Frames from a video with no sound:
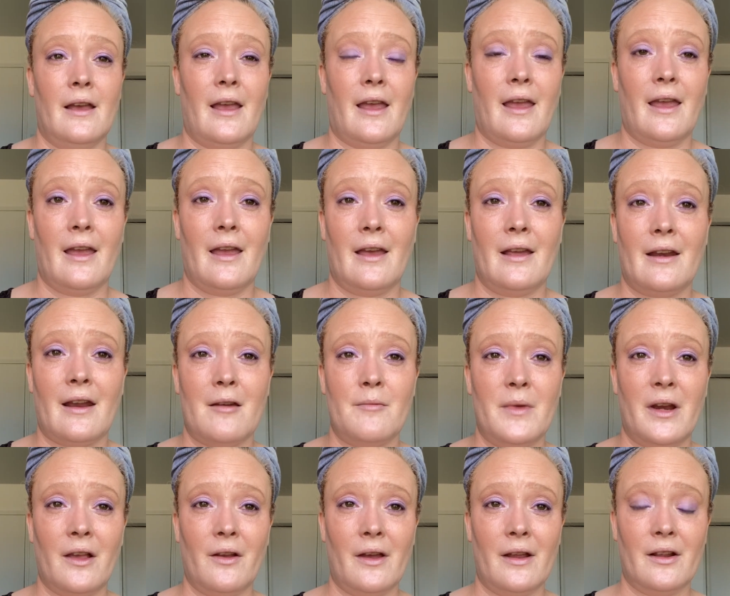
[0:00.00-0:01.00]
And I'm
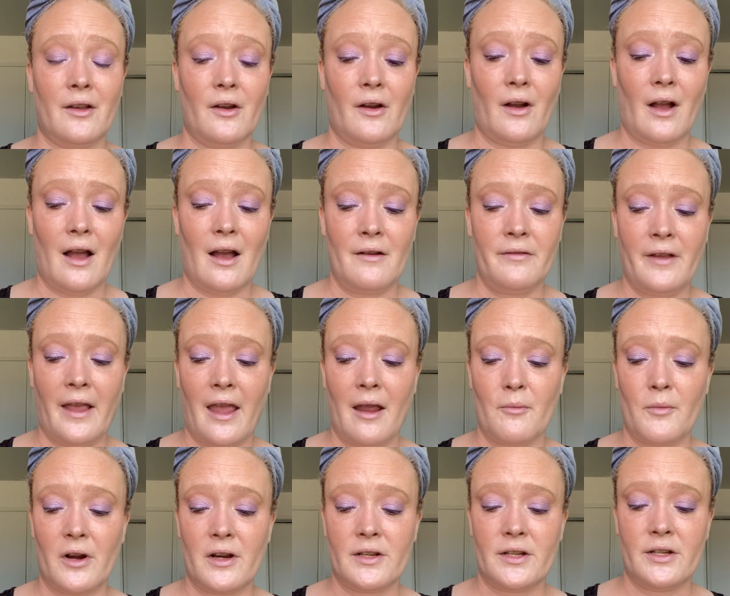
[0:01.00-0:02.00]
gonna go ahead and go off
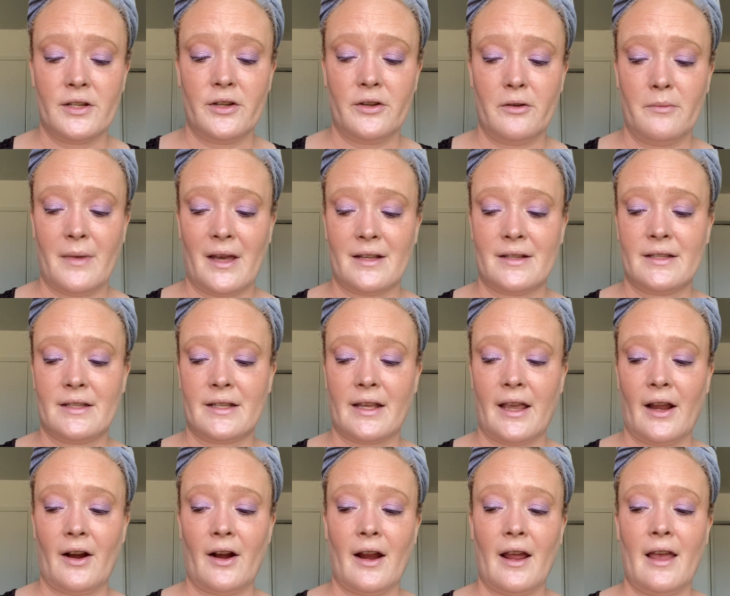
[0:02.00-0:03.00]
camera to do
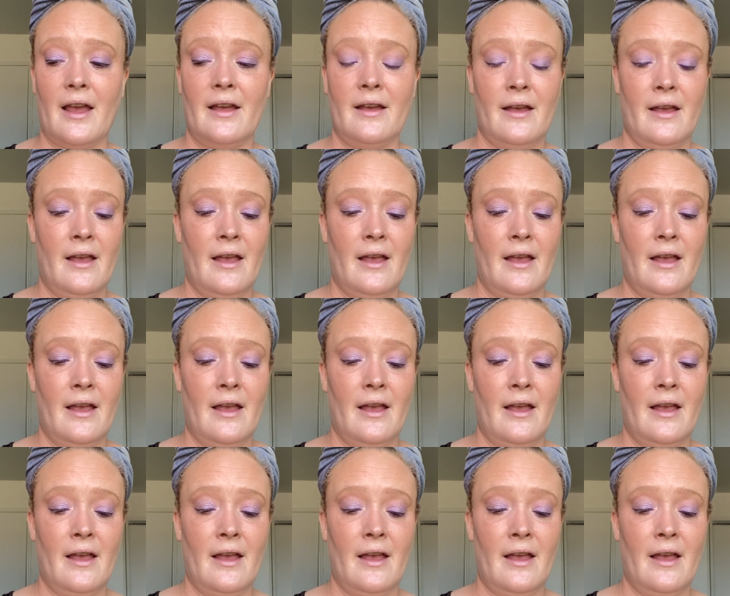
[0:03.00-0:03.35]
mascara.